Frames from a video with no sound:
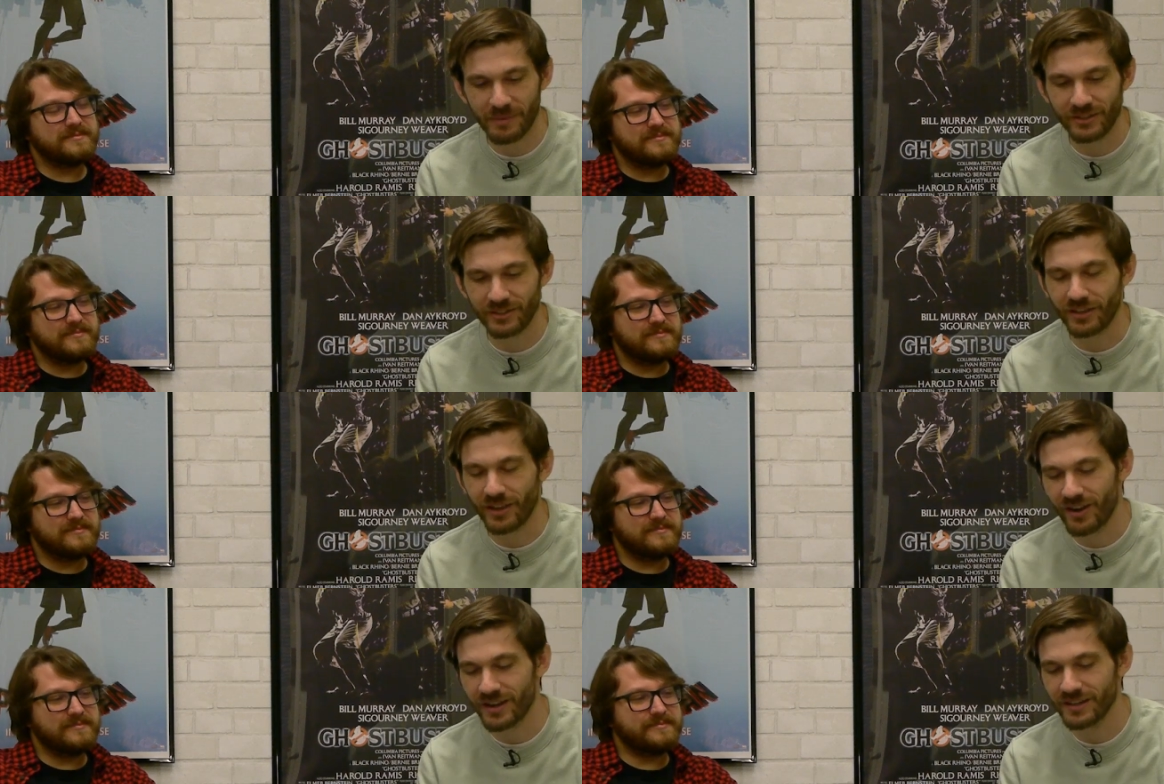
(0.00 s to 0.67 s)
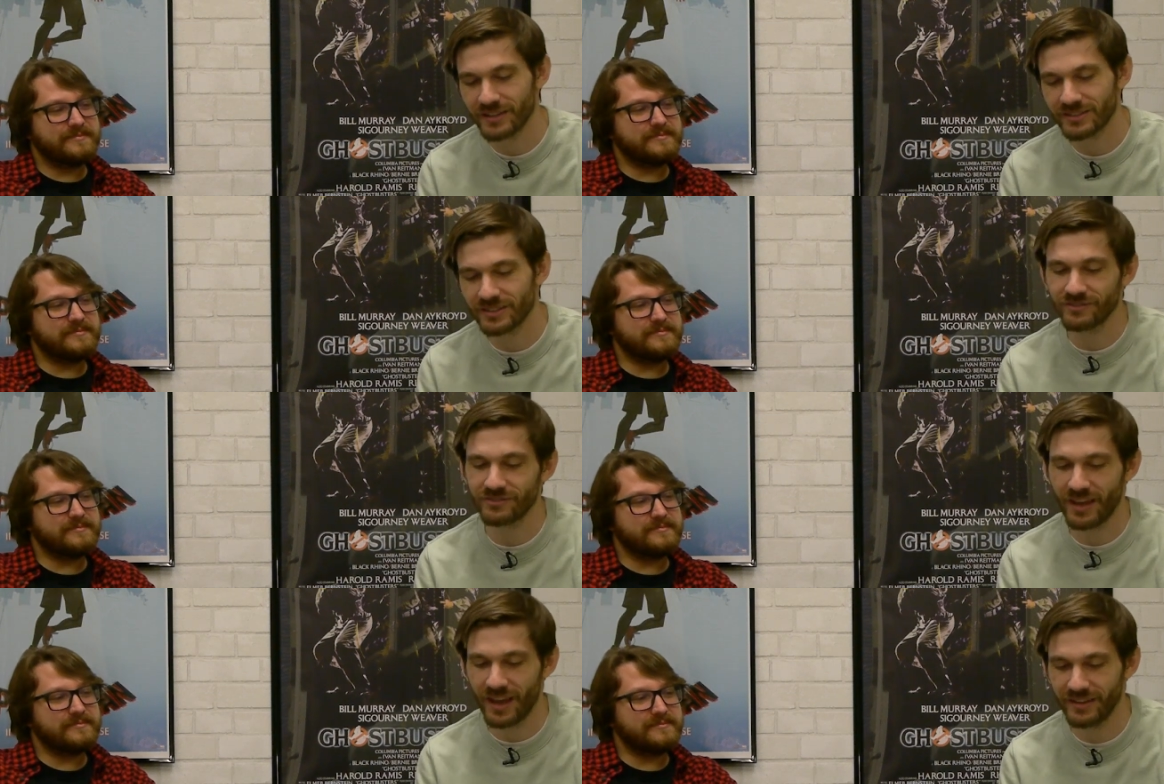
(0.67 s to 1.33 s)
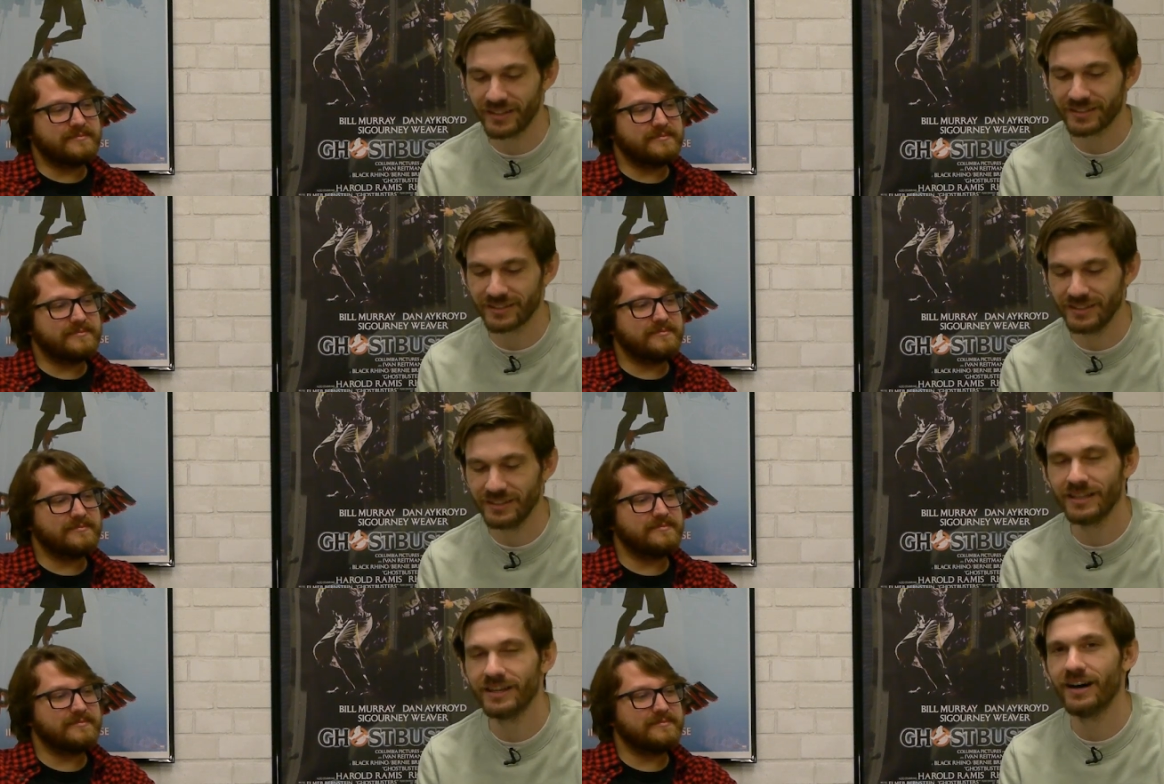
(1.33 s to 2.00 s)
Speaker 1: about the Guardians of
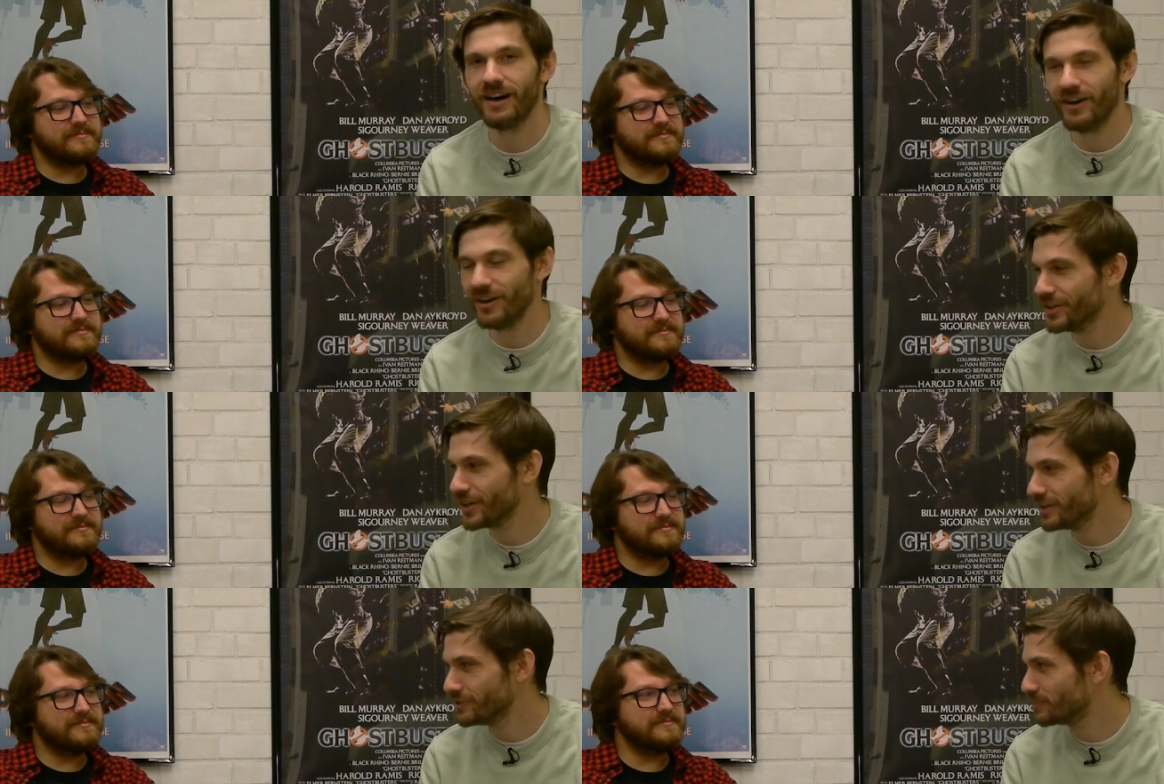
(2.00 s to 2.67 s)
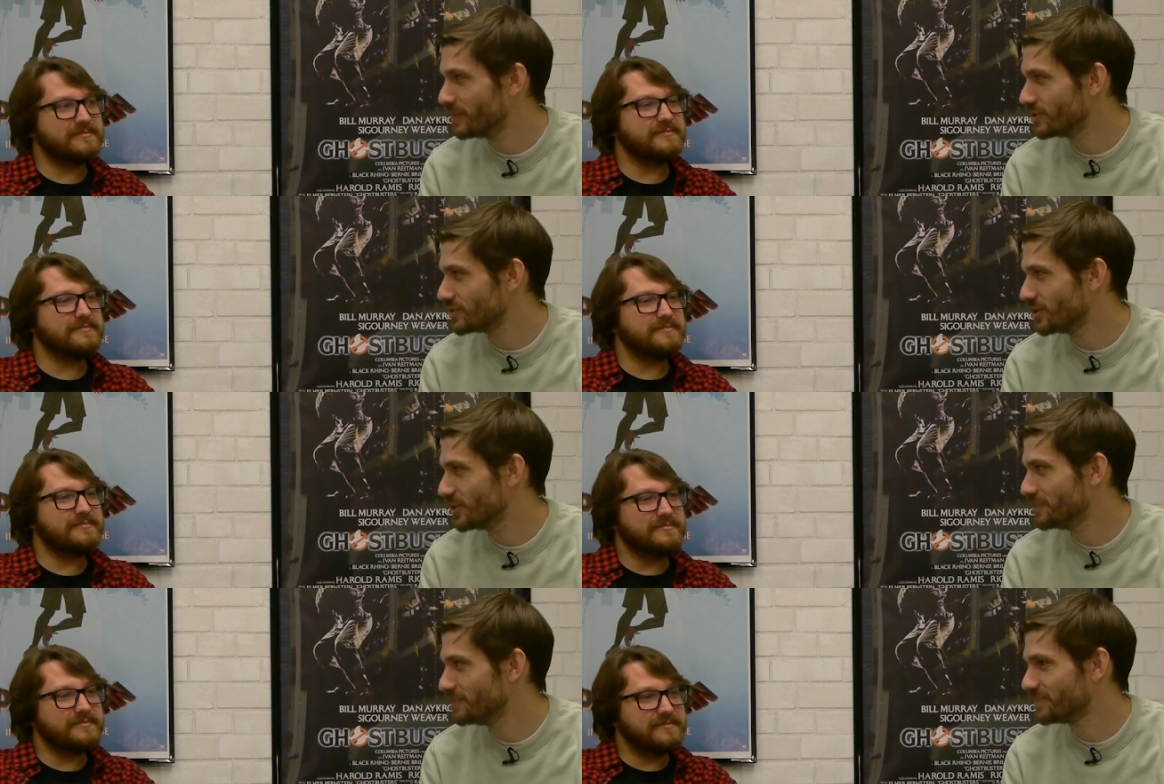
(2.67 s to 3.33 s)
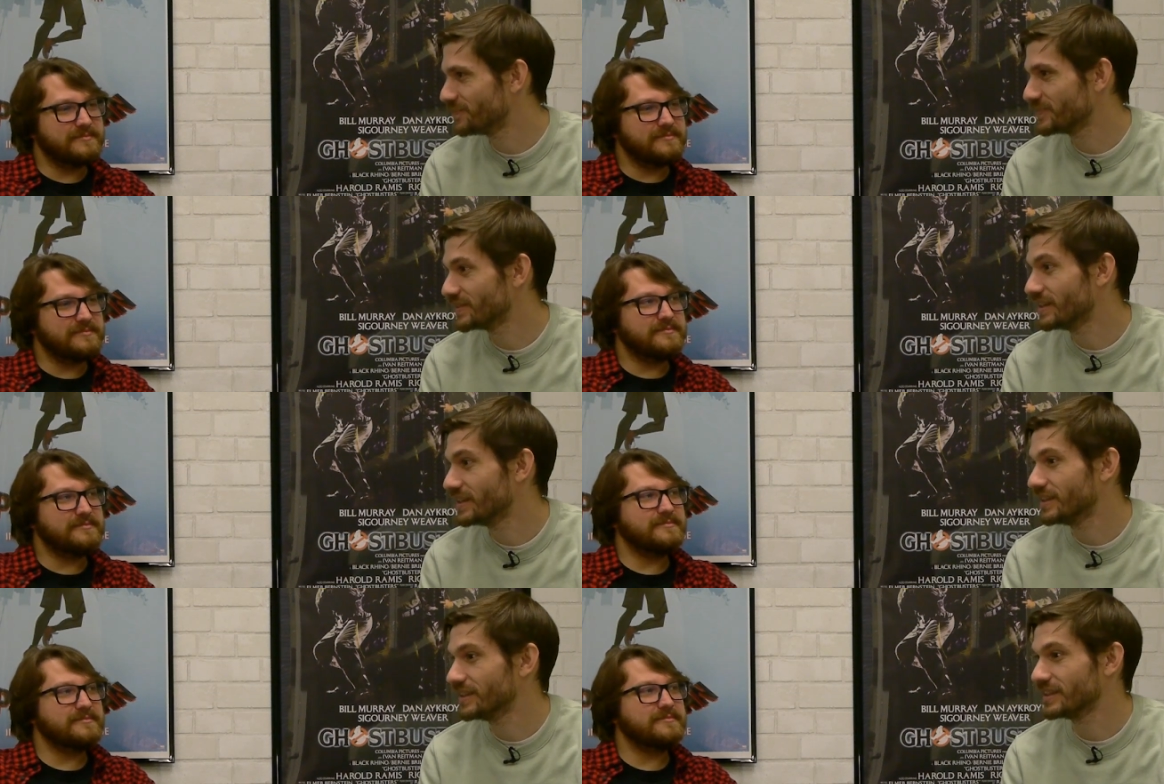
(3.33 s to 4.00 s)
Galaxy holiday special,
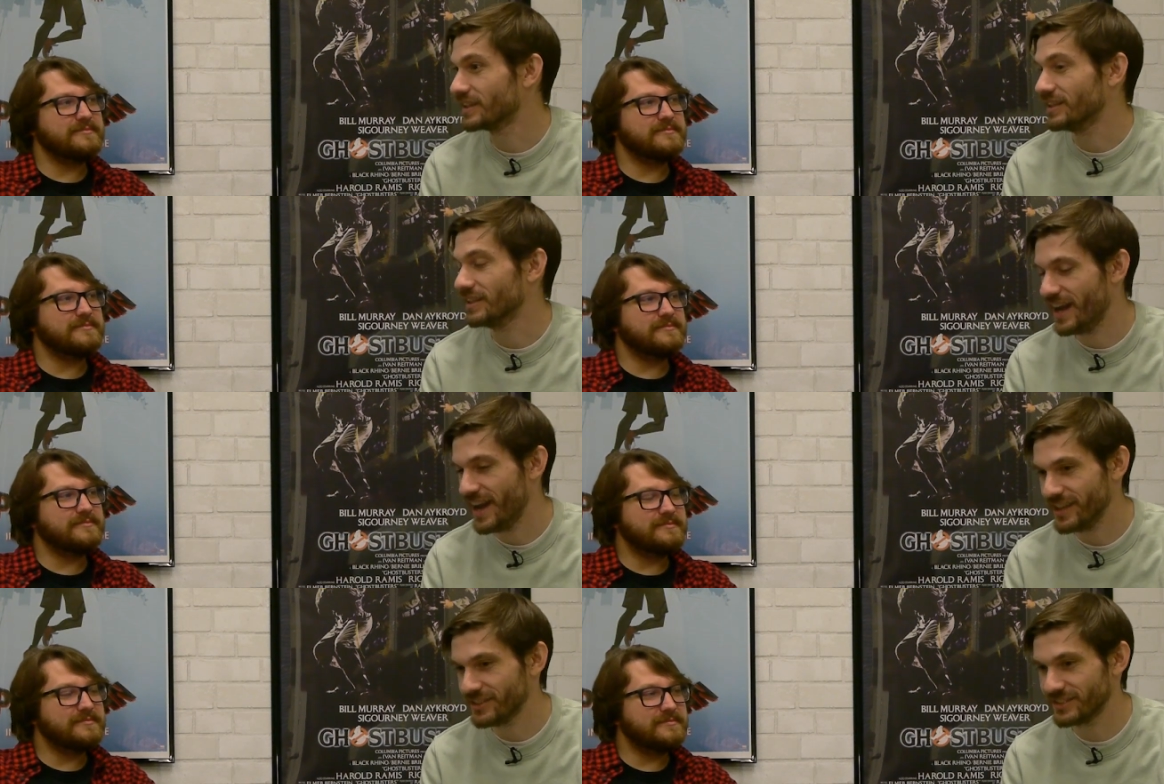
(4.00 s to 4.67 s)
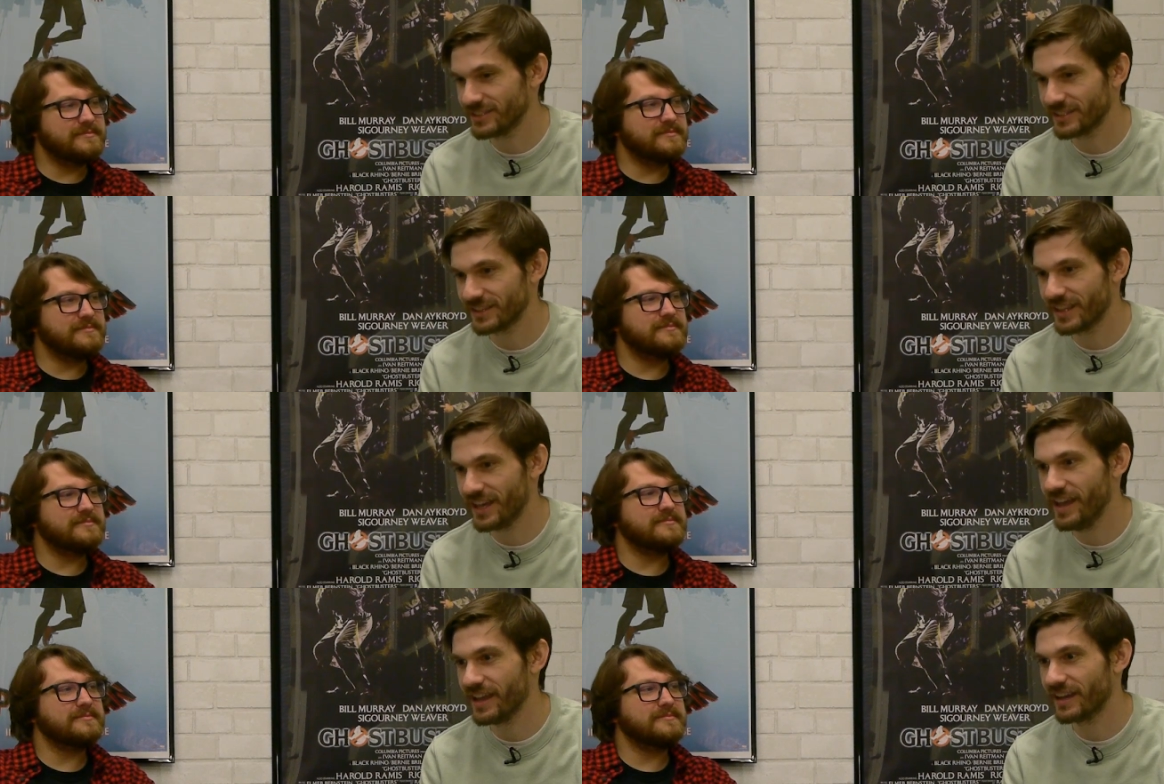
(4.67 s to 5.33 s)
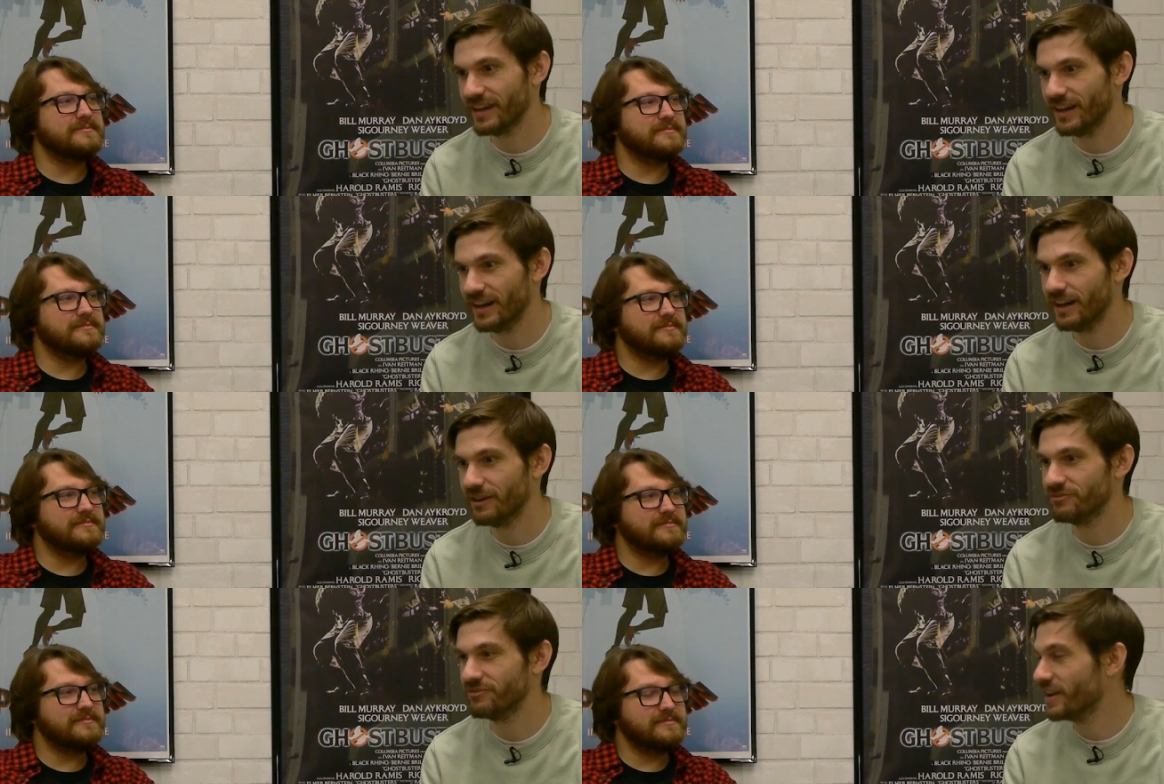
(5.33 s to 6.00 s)
the last thing
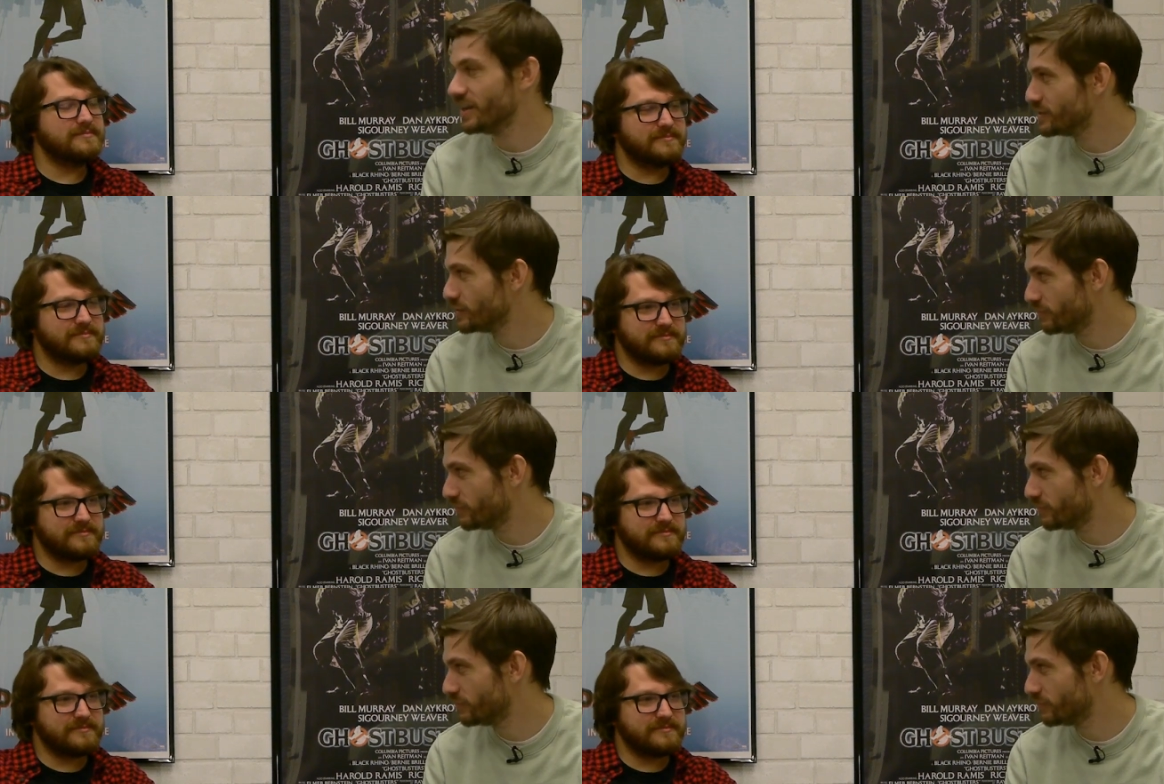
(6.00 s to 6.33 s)
of Phase